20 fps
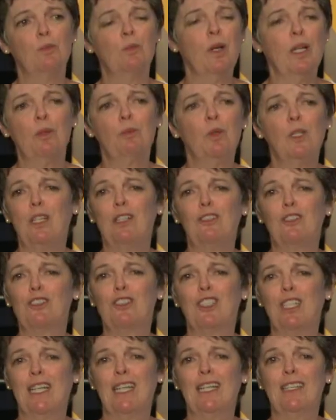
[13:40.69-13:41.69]
when we
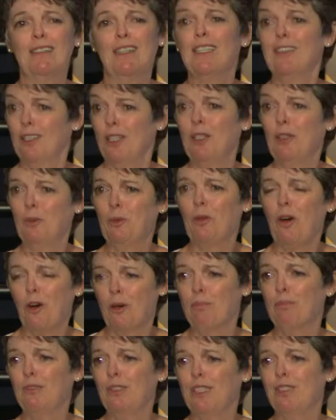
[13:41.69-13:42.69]
understand that they are
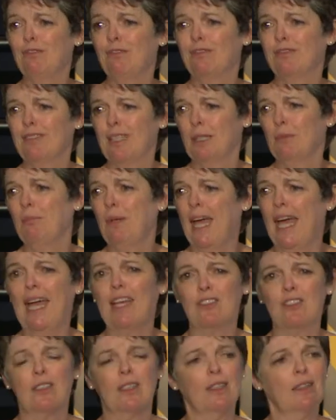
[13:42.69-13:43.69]
brief and
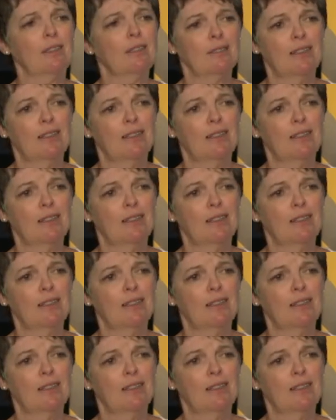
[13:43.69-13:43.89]
passing.